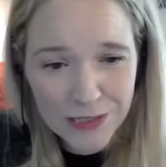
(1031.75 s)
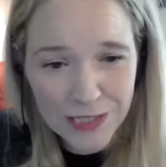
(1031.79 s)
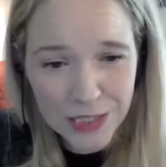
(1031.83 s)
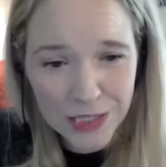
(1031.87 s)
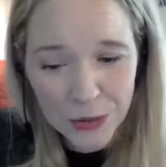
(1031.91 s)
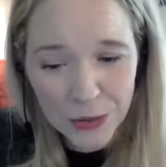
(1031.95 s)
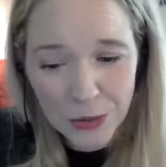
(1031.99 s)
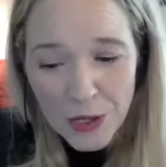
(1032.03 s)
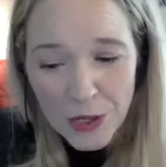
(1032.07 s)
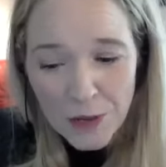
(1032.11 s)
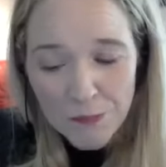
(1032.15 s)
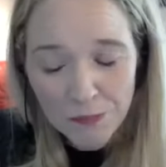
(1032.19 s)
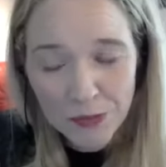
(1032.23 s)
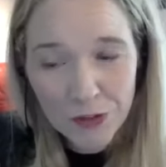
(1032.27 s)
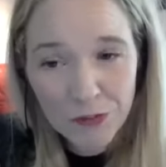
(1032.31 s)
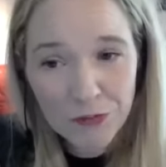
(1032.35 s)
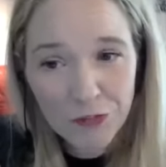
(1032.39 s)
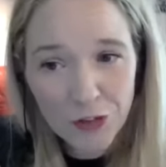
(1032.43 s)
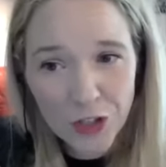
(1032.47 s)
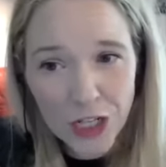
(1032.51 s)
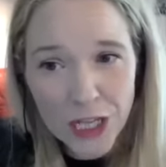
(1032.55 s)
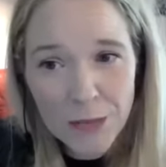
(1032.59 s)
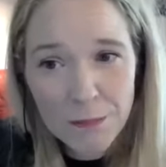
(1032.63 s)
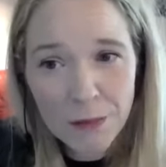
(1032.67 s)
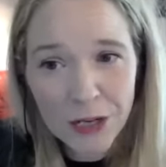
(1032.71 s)
So the
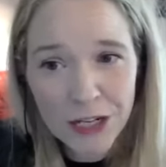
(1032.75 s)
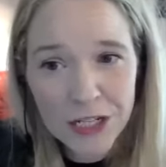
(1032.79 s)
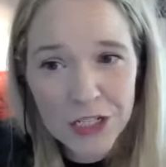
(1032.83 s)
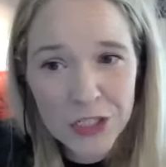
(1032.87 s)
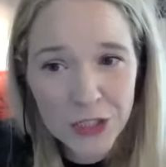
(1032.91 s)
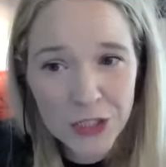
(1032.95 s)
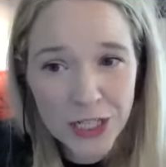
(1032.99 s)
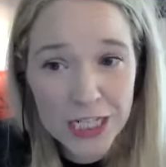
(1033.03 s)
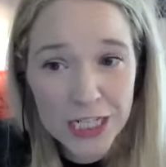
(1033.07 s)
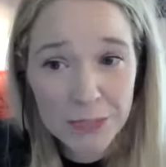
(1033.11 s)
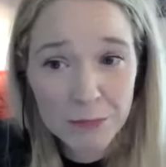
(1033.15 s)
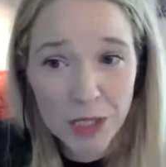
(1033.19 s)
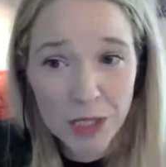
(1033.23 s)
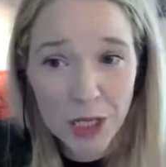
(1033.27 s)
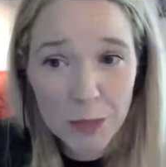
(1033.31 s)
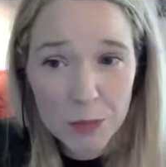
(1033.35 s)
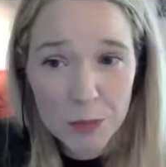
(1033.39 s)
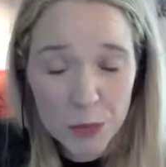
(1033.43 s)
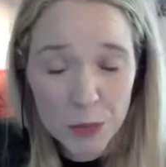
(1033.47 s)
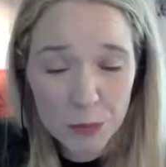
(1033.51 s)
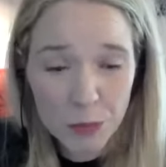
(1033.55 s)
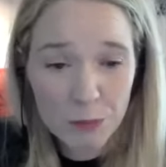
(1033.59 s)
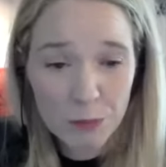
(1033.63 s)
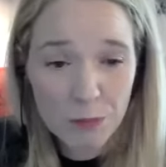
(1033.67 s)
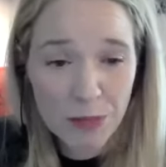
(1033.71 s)
fully biodegradable option
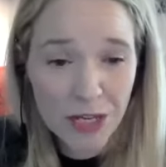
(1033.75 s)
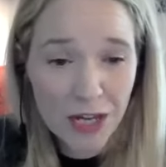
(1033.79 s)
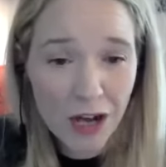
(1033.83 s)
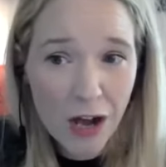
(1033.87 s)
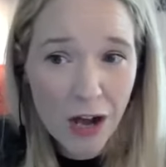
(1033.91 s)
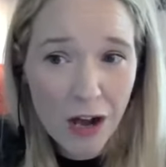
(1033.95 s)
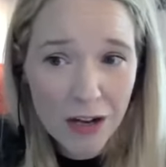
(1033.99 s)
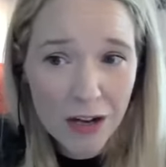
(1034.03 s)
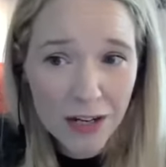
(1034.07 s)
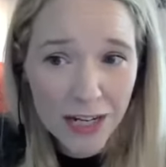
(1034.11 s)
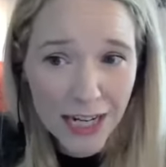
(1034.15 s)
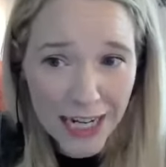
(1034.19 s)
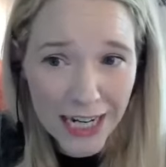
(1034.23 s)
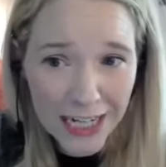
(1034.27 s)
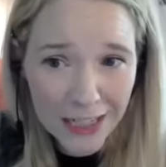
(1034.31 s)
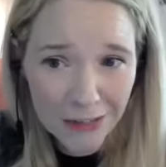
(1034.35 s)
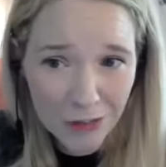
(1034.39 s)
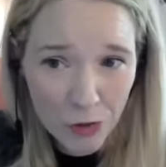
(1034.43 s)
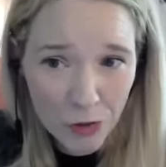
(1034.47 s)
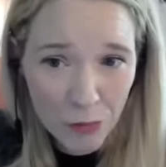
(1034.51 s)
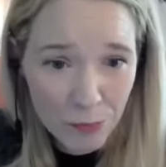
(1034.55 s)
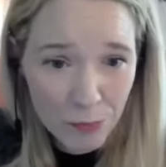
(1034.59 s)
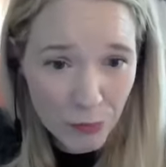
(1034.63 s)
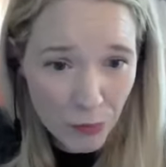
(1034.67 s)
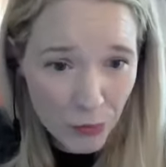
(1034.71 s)
would be hog hair
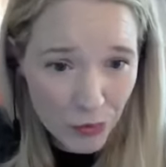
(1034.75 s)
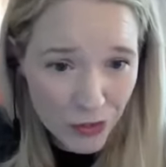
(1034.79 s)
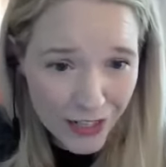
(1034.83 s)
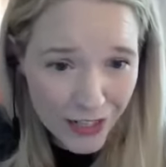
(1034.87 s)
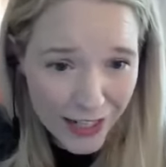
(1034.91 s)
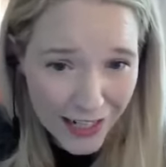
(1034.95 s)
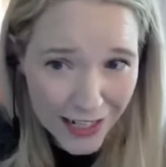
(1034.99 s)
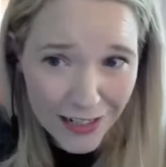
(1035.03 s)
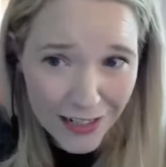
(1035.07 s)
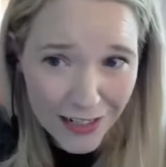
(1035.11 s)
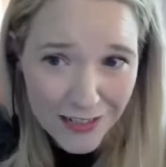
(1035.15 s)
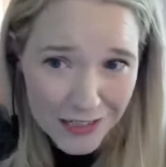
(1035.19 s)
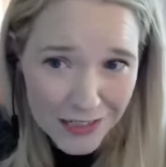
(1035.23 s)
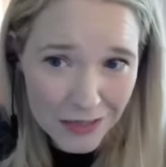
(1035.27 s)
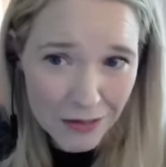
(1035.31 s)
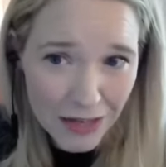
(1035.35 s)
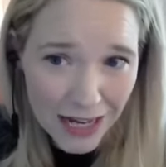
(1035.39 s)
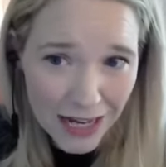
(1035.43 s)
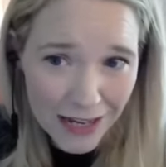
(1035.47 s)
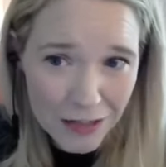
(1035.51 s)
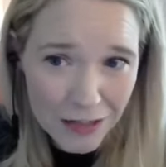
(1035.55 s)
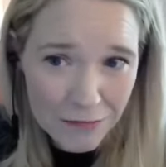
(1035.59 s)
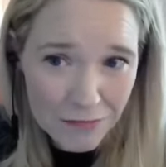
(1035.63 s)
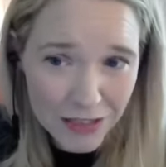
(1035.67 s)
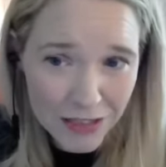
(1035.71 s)
or boar hair, so
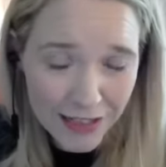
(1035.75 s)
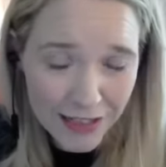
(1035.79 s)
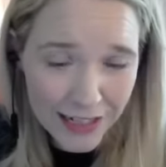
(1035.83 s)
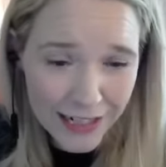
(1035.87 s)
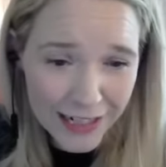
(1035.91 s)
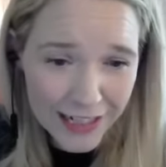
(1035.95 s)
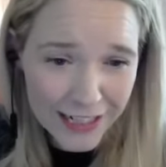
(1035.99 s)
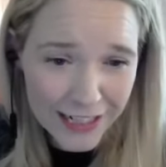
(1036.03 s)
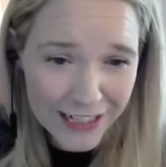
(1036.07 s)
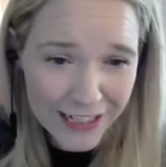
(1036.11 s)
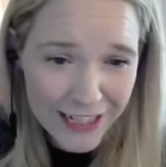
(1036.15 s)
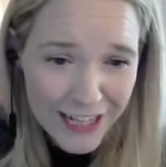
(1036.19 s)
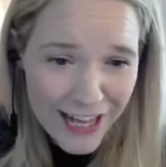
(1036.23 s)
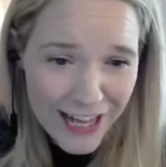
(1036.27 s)
animal hair,